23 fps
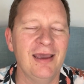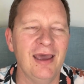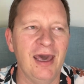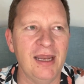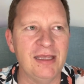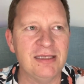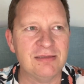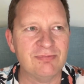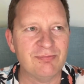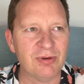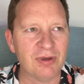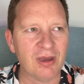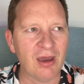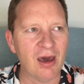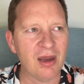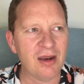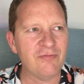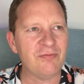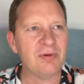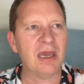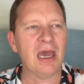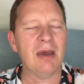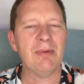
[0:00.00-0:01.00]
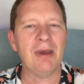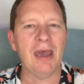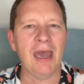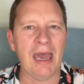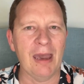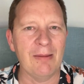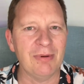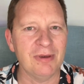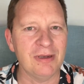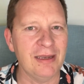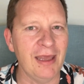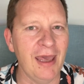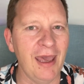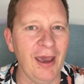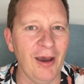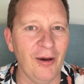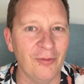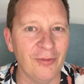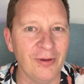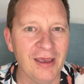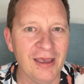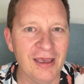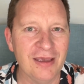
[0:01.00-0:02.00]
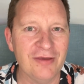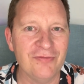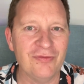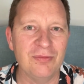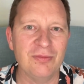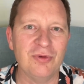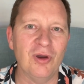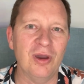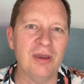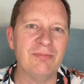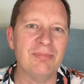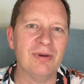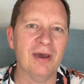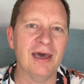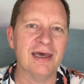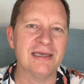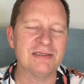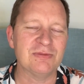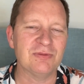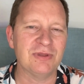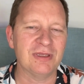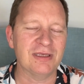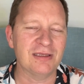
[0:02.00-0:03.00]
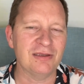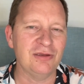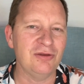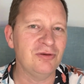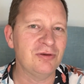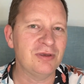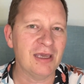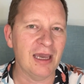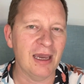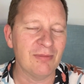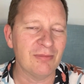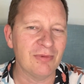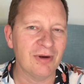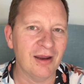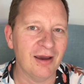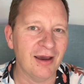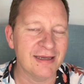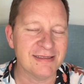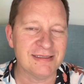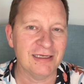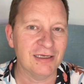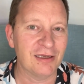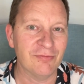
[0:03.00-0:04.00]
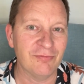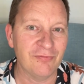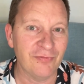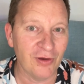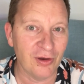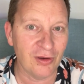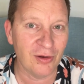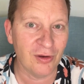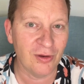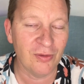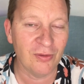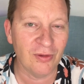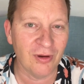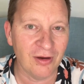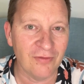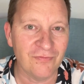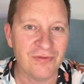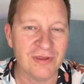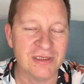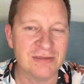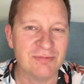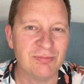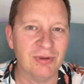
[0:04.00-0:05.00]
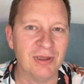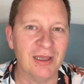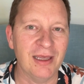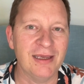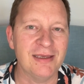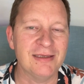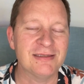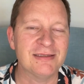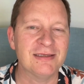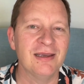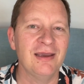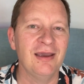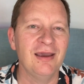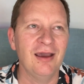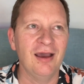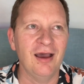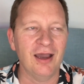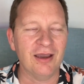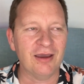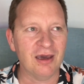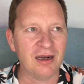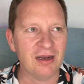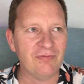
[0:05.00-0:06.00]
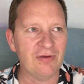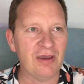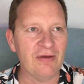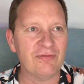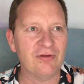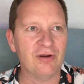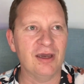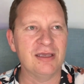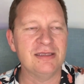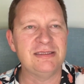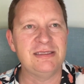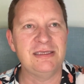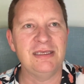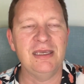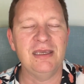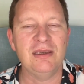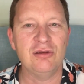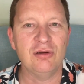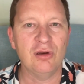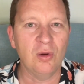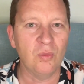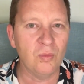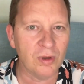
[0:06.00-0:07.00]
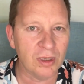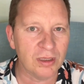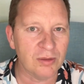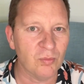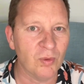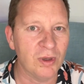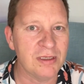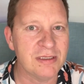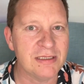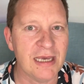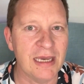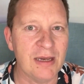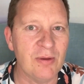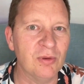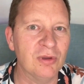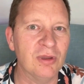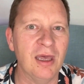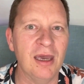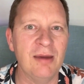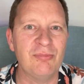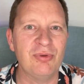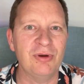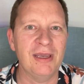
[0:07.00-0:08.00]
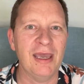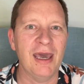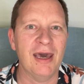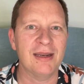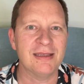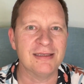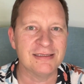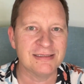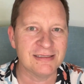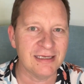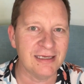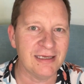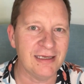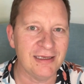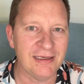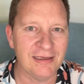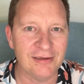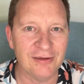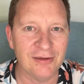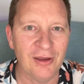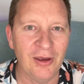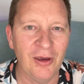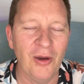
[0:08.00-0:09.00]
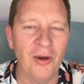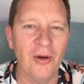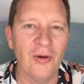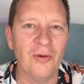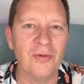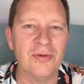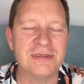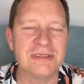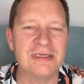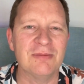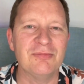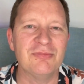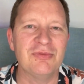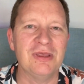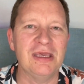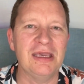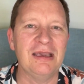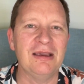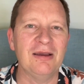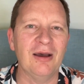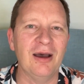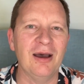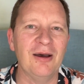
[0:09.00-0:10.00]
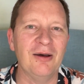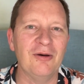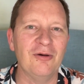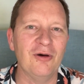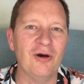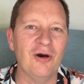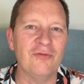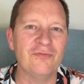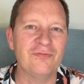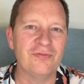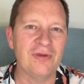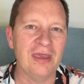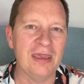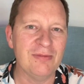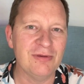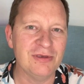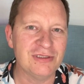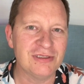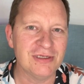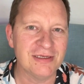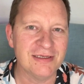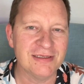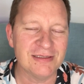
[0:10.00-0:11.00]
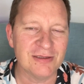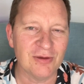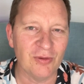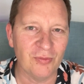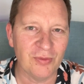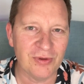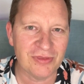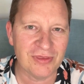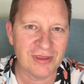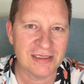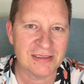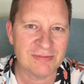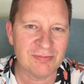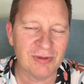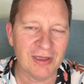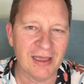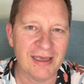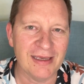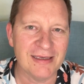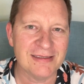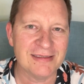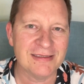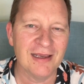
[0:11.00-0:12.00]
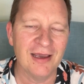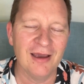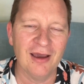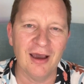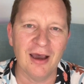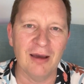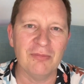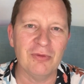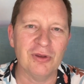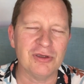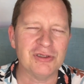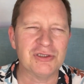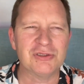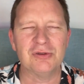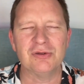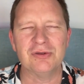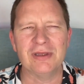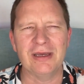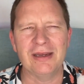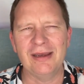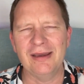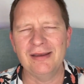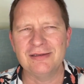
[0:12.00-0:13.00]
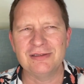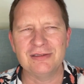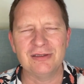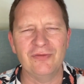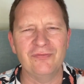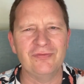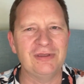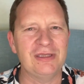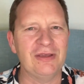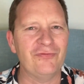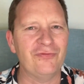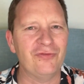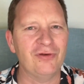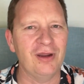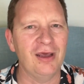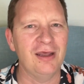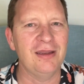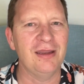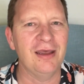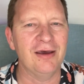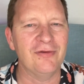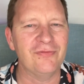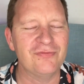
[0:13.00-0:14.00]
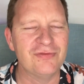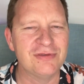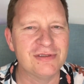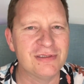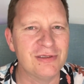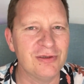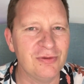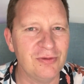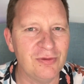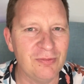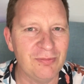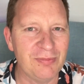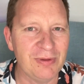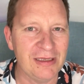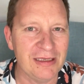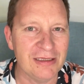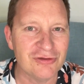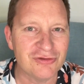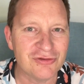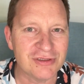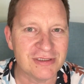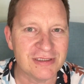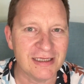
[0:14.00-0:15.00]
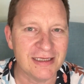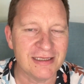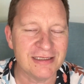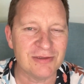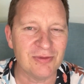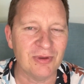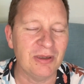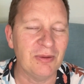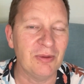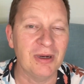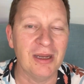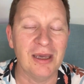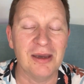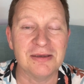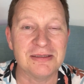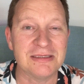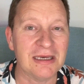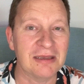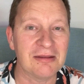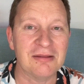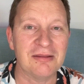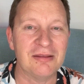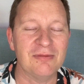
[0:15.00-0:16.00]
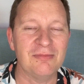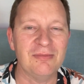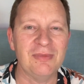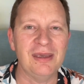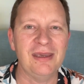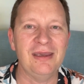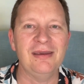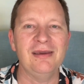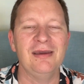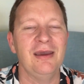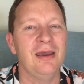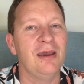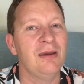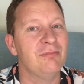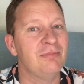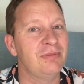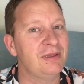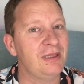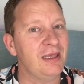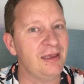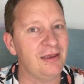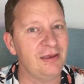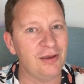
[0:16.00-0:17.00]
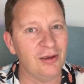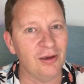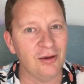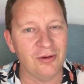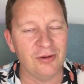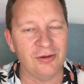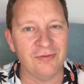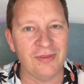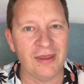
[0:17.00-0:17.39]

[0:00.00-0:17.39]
And it's kind of become a habit now. If I'm going past with a new camera, I take a photo of this place. I kind of have an idea, you know, one day will I bring out a zine or something of images with this place. I'm not sure they're sort of different enough to be interesting to anyone else other than me, but there you go.